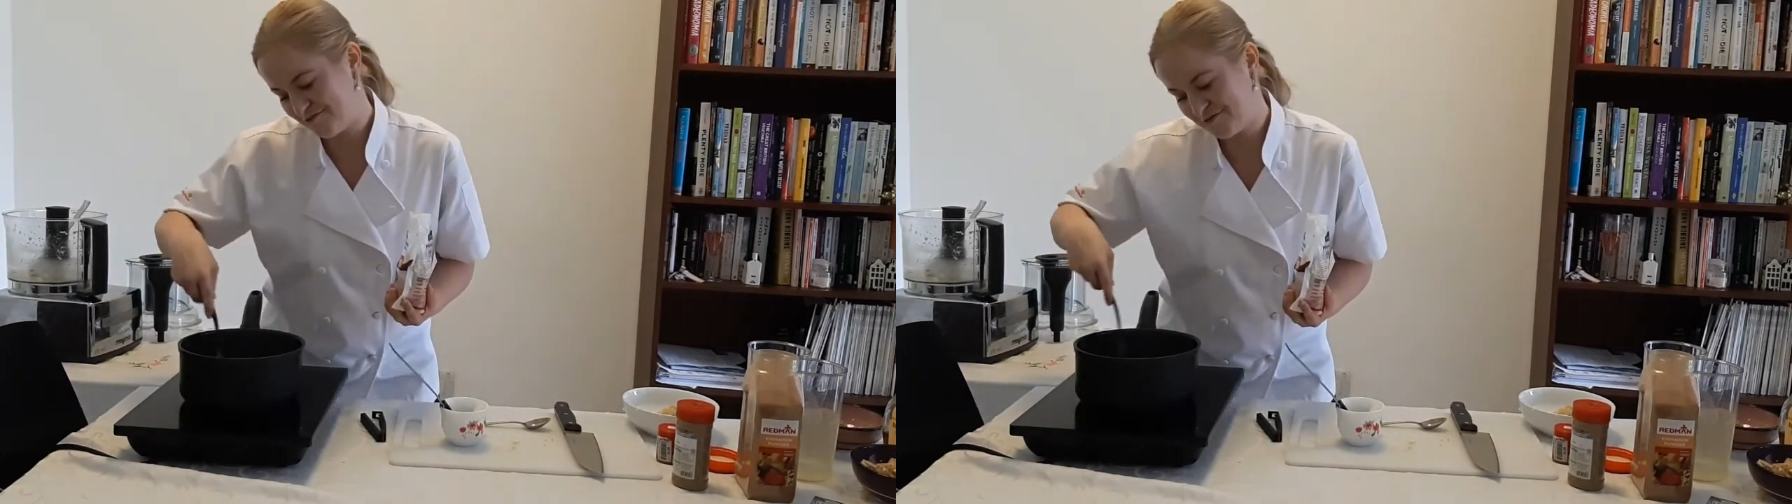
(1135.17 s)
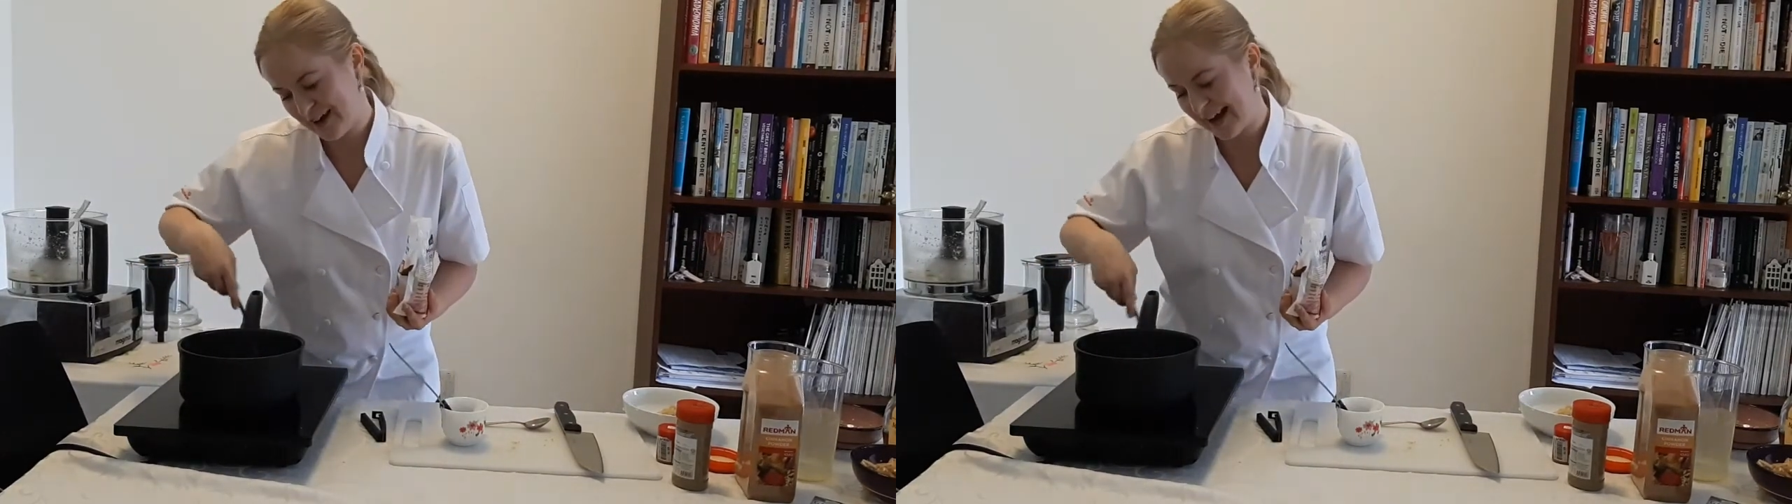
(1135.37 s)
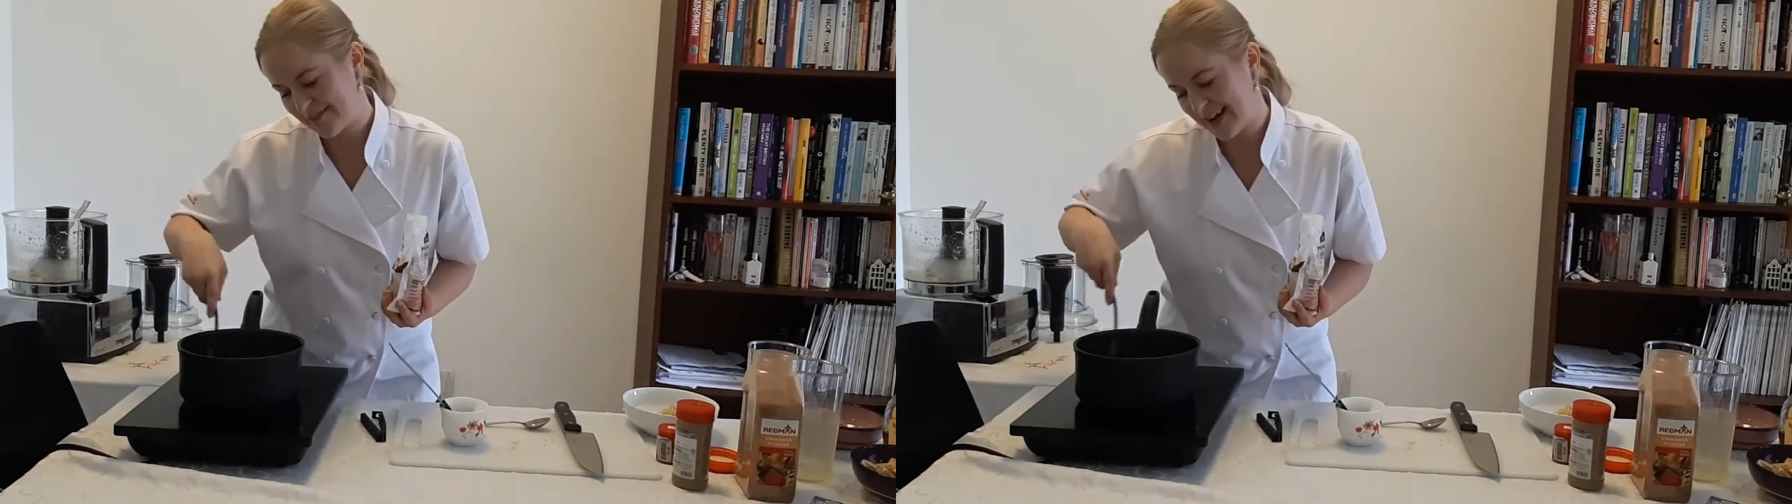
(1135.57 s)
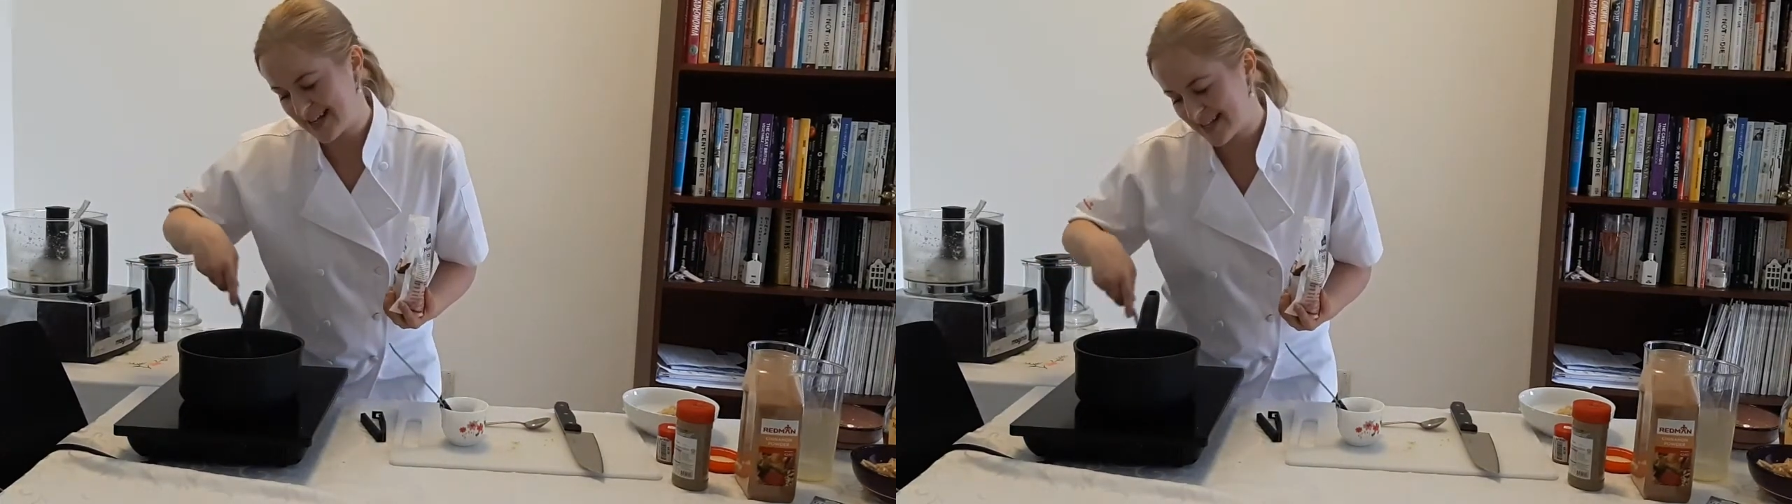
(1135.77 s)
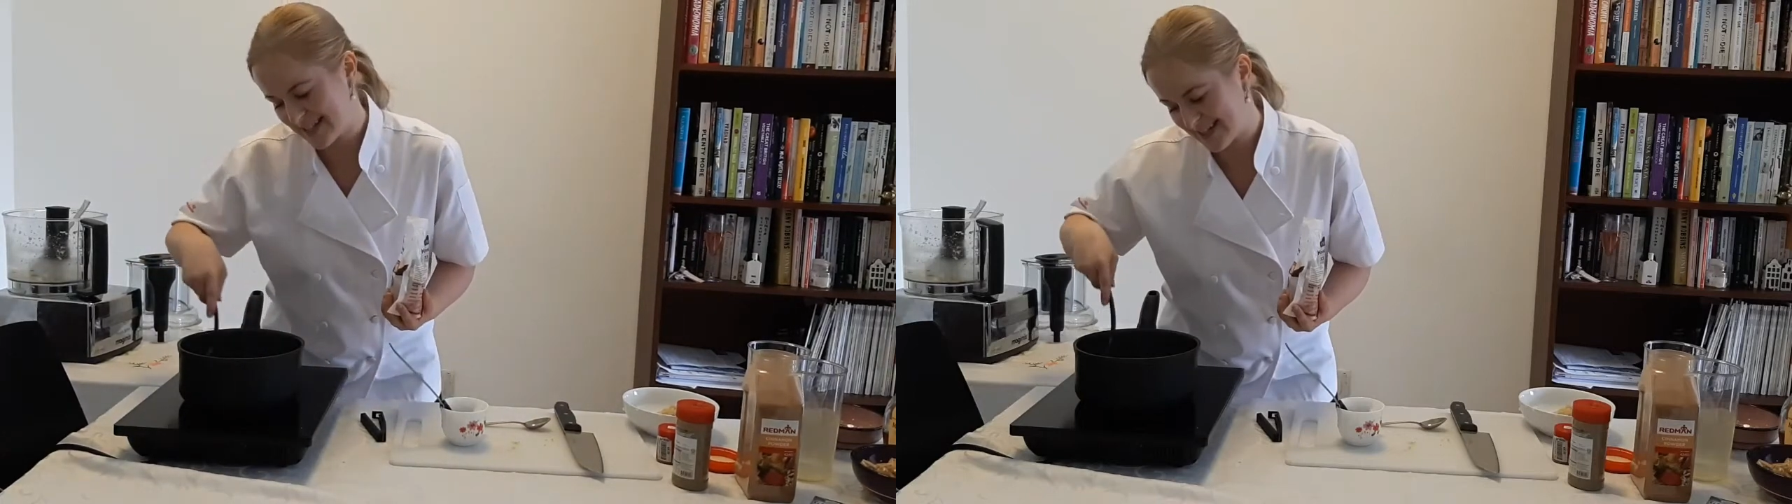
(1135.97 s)

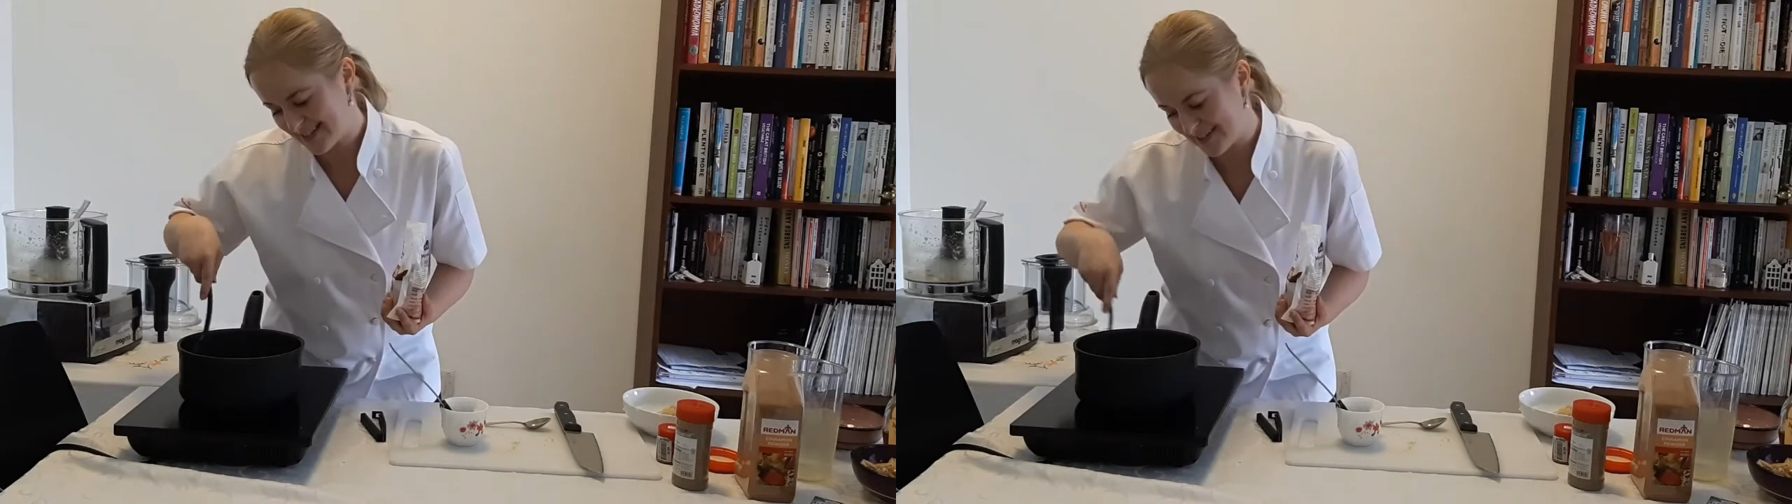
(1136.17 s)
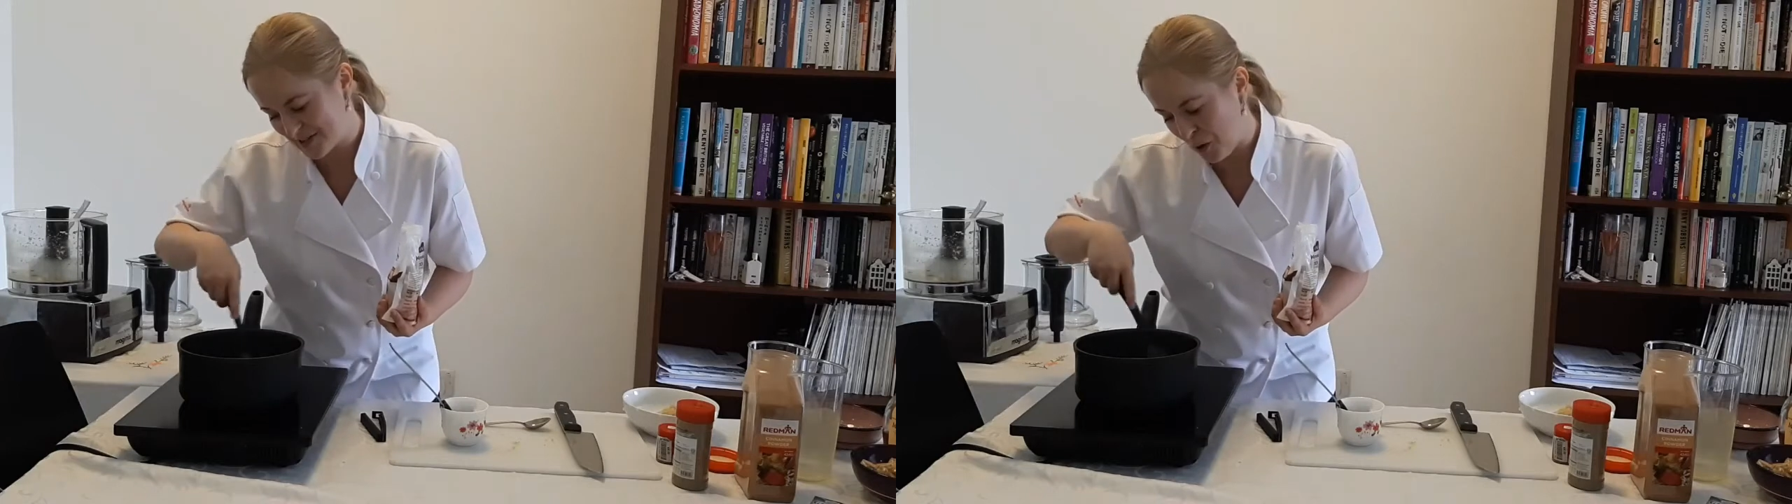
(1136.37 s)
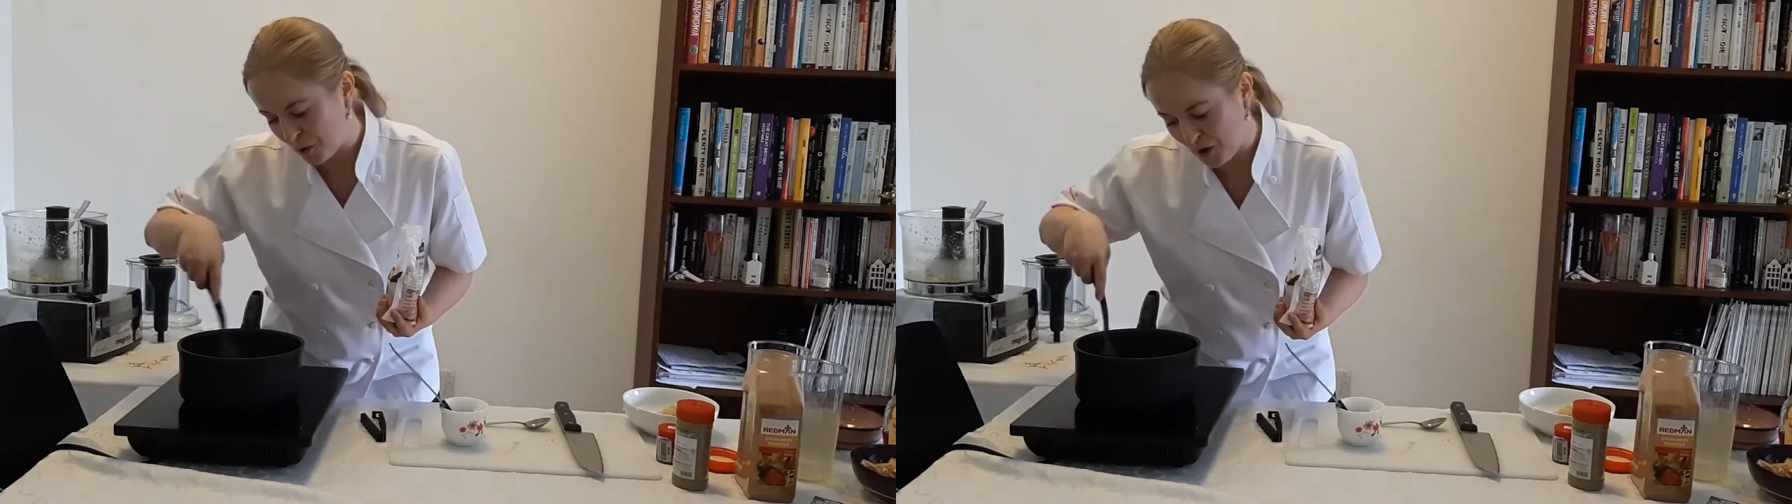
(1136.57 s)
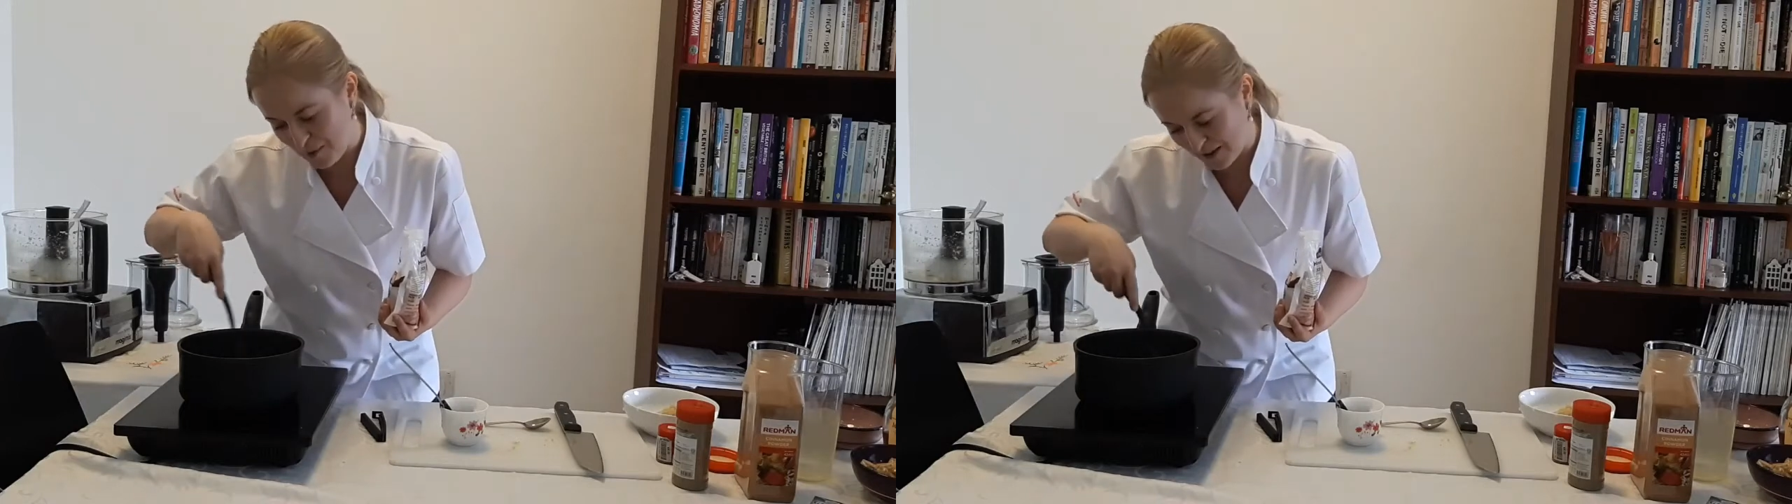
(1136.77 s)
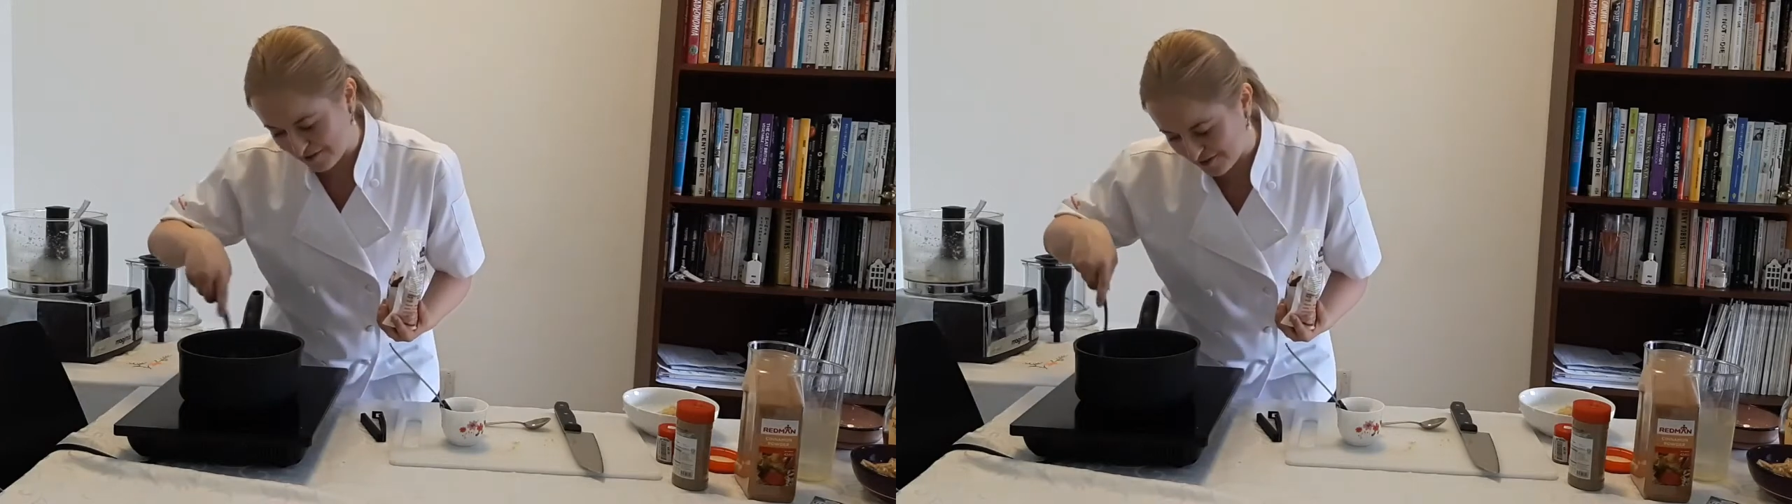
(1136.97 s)
fragrance, it's all
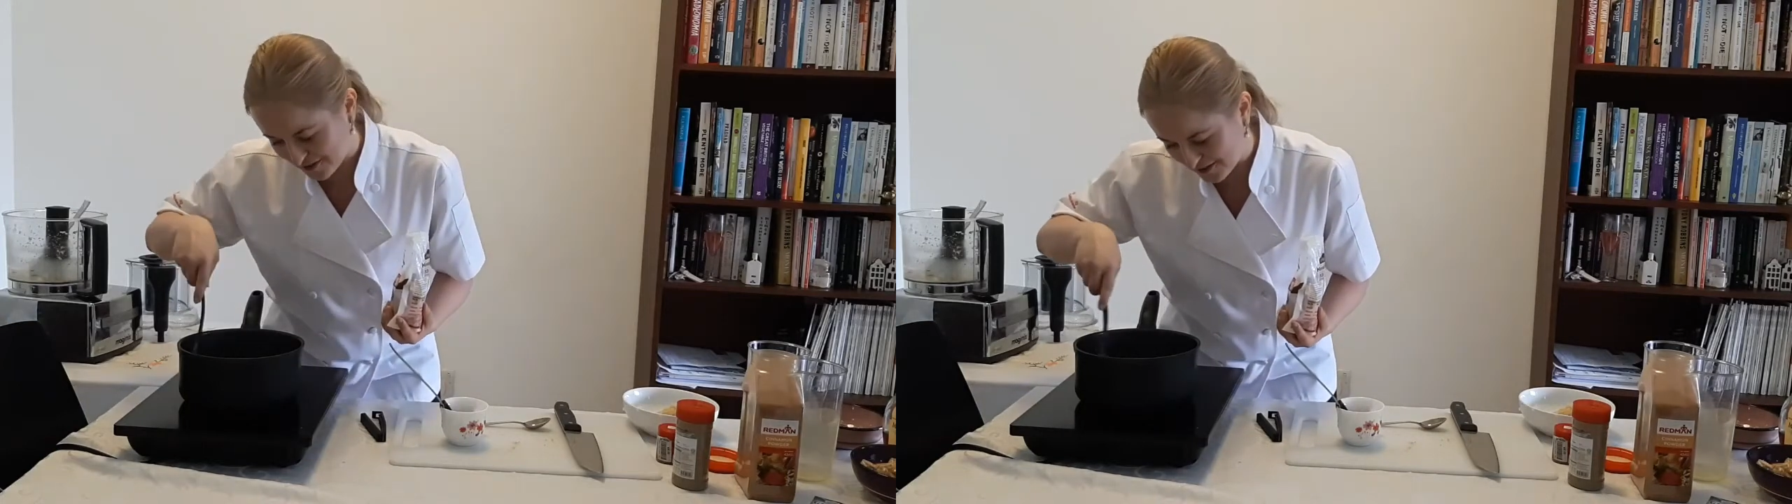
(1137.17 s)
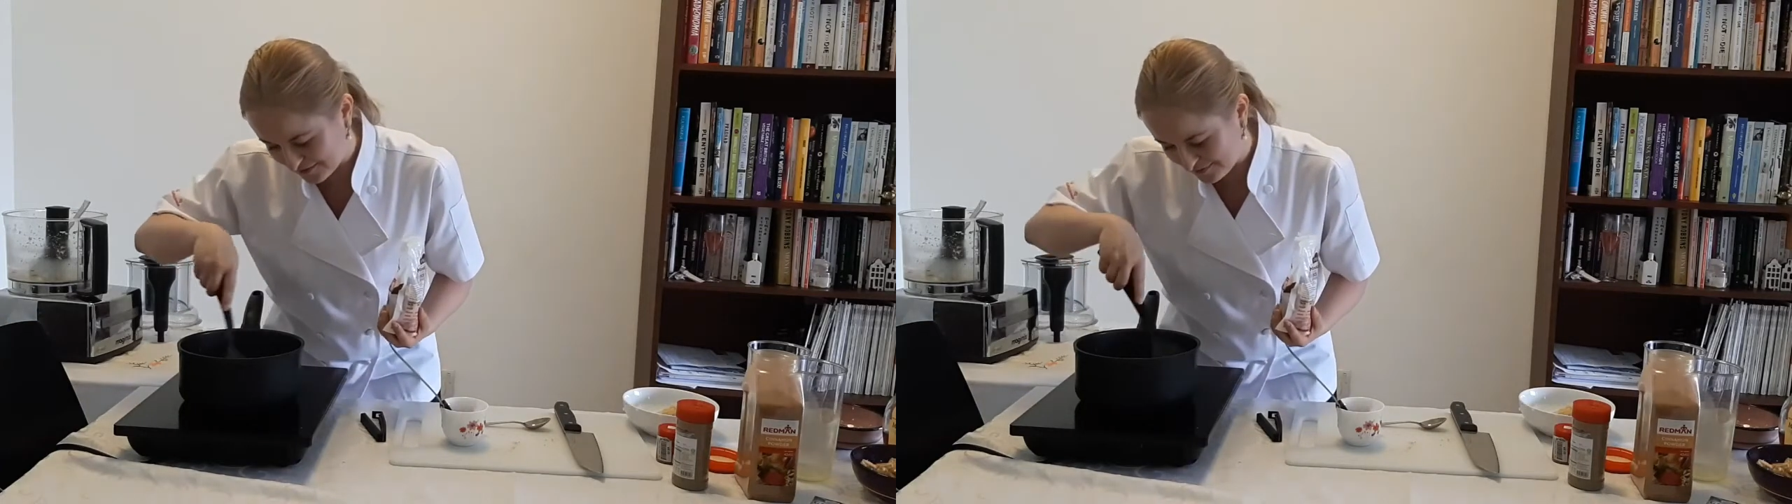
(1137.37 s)
coming through.